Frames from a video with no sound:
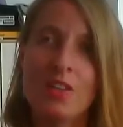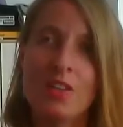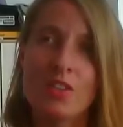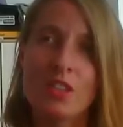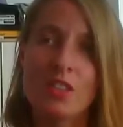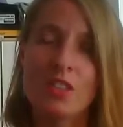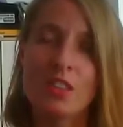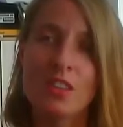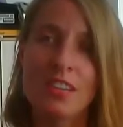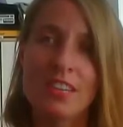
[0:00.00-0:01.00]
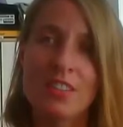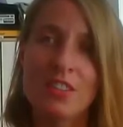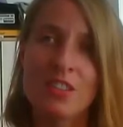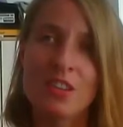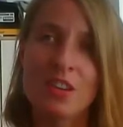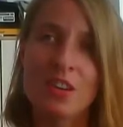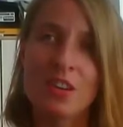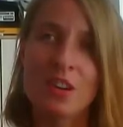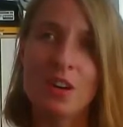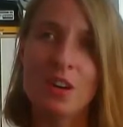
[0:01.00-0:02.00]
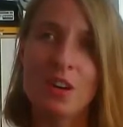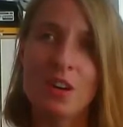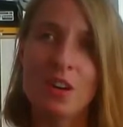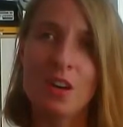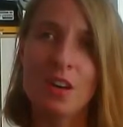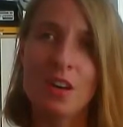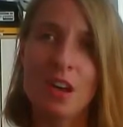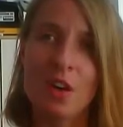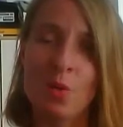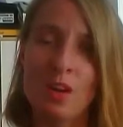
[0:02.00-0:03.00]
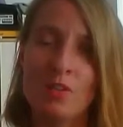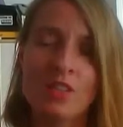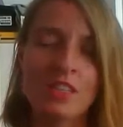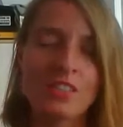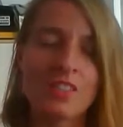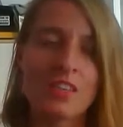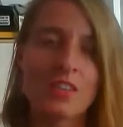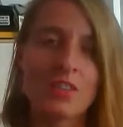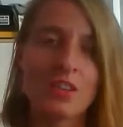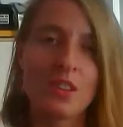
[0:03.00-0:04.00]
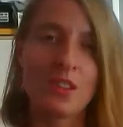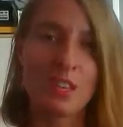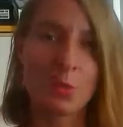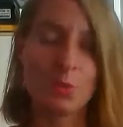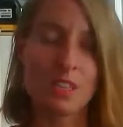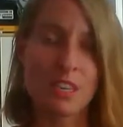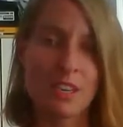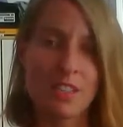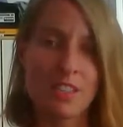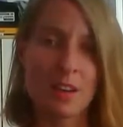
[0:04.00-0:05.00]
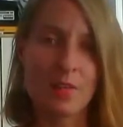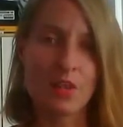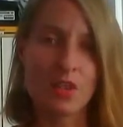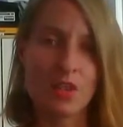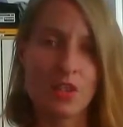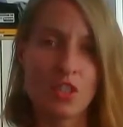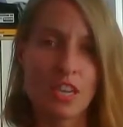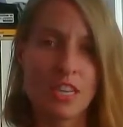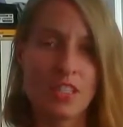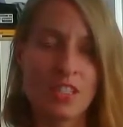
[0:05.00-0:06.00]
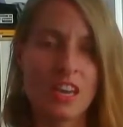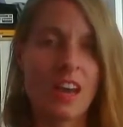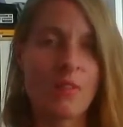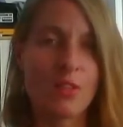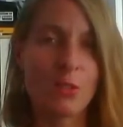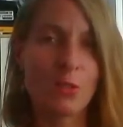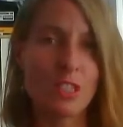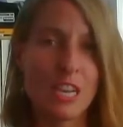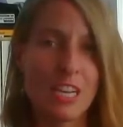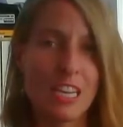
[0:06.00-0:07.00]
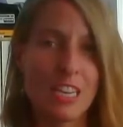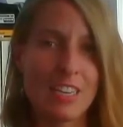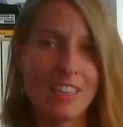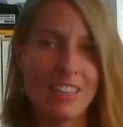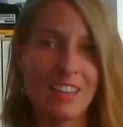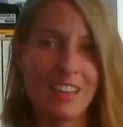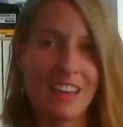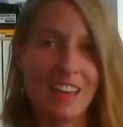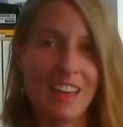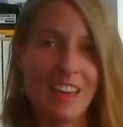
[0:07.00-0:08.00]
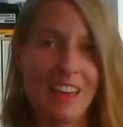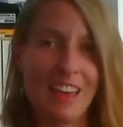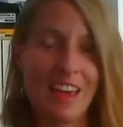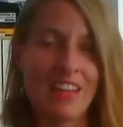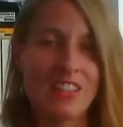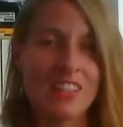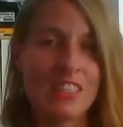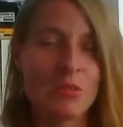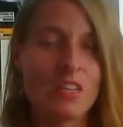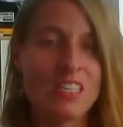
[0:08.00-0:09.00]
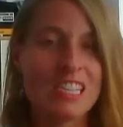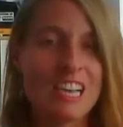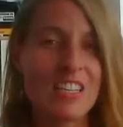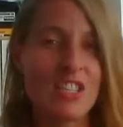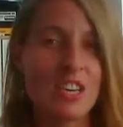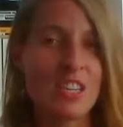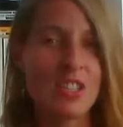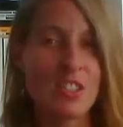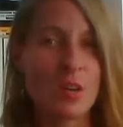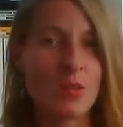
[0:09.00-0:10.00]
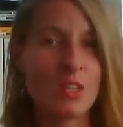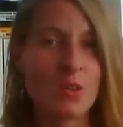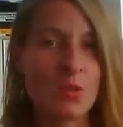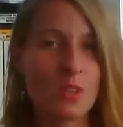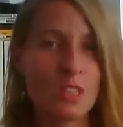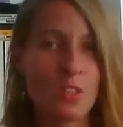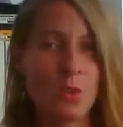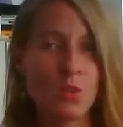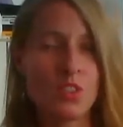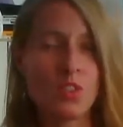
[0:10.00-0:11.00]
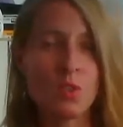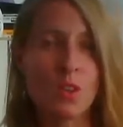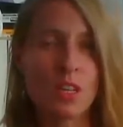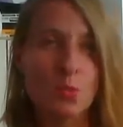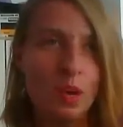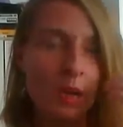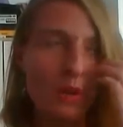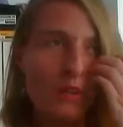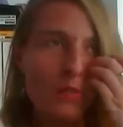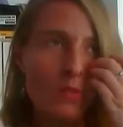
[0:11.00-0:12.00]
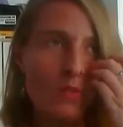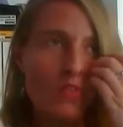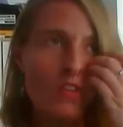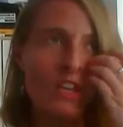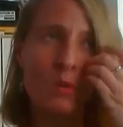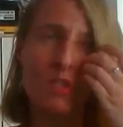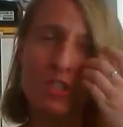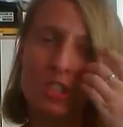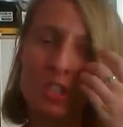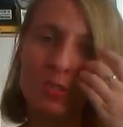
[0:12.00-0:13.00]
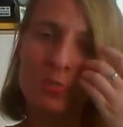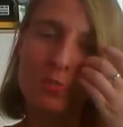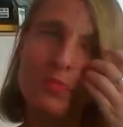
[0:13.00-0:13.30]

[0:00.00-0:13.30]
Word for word: certain things around us, uh, certain things within us have to change ever so slightly. And it's these really slight changes that we don't really notice. So that's why we, we feel like we're stuck